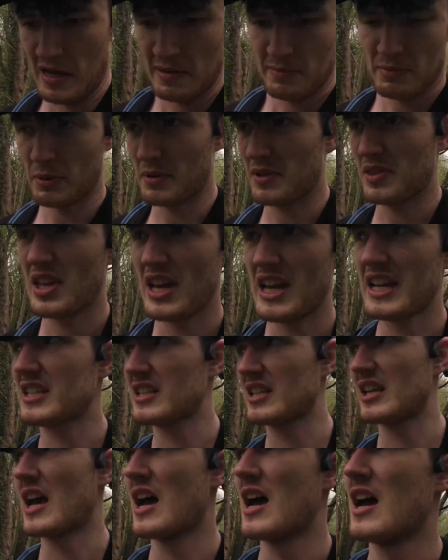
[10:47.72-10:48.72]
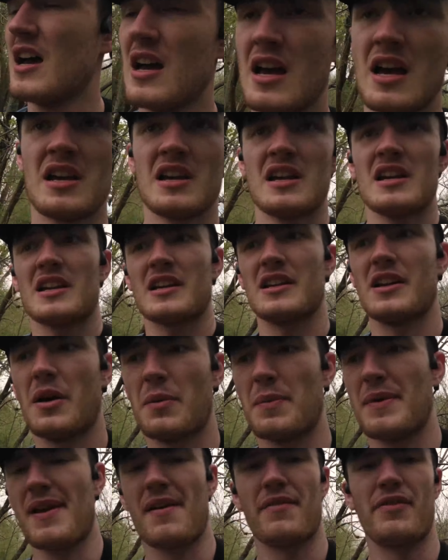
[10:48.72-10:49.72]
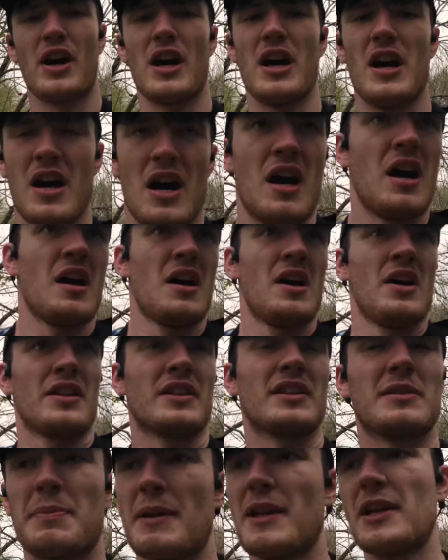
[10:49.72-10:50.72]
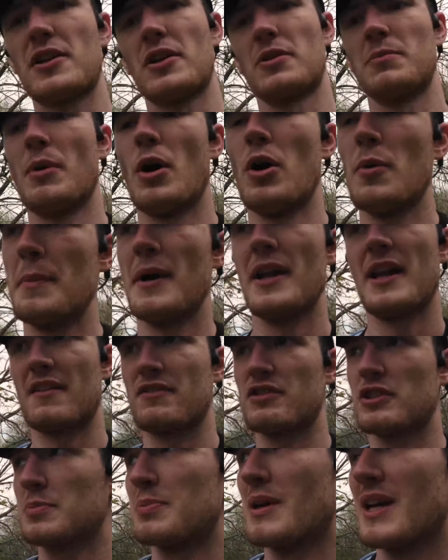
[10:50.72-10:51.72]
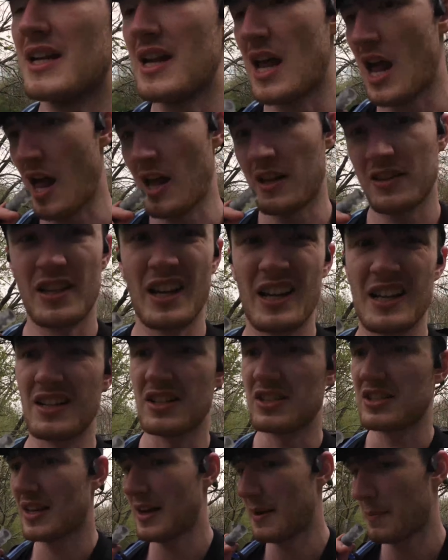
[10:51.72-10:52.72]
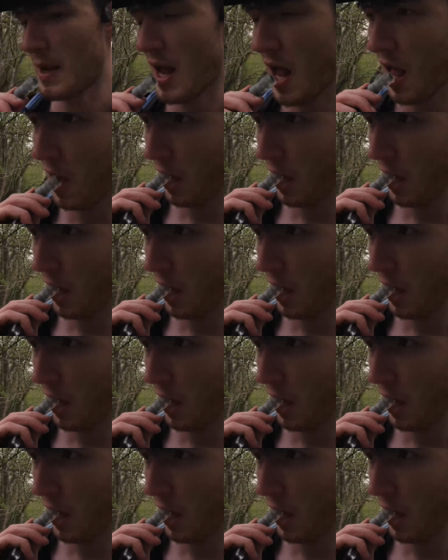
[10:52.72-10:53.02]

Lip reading: But with this, you know, whenever there's been a good moment, I've just been taking a sip.